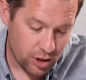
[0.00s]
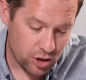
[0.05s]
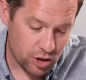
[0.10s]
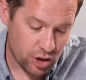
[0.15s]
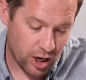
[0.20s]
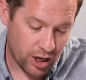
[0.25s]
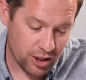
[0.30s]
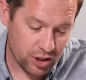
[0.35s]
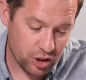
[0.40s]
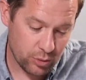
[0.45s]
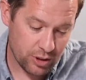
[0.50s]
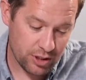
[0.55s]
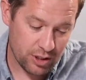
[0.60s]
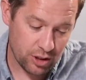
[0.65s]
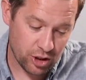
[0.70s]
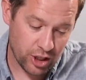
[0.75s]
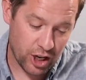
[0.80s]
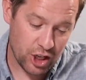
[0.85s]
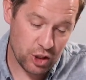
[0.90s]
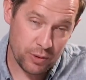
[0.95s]
Joshua
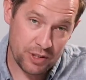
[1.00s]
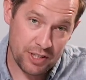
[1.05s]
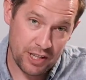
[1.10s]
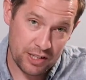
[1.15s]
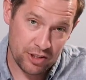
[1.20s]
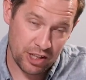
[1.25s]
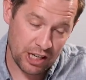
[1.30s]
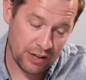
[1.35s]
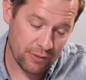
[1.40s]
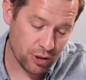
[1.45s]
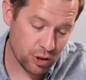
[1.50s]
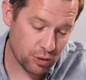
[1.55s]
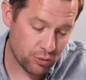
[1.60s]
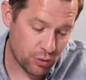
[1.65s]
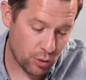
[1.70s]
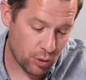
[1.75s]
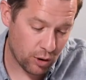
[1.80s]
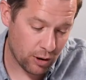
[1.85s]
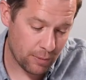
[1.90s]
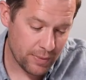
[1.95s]
says, look at verse
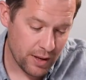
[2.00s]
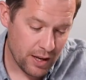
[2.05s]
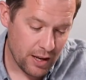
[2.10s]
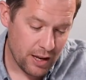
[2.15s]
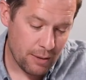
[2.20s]
4,